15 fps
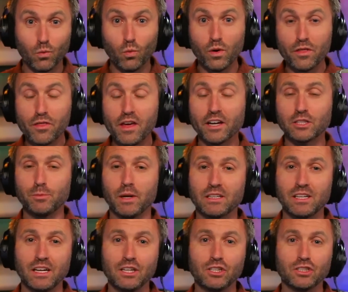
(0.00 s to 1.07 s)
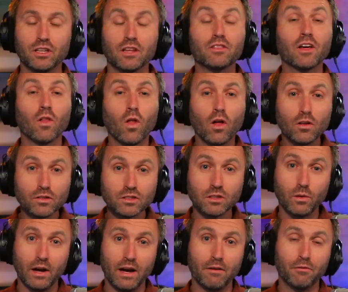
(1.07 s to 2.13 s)
with the expectation that they'll
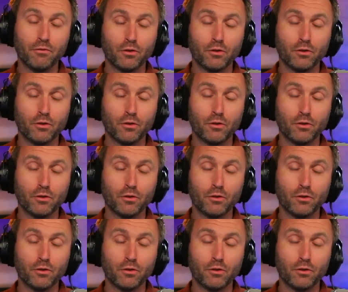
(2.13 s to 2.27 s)
also have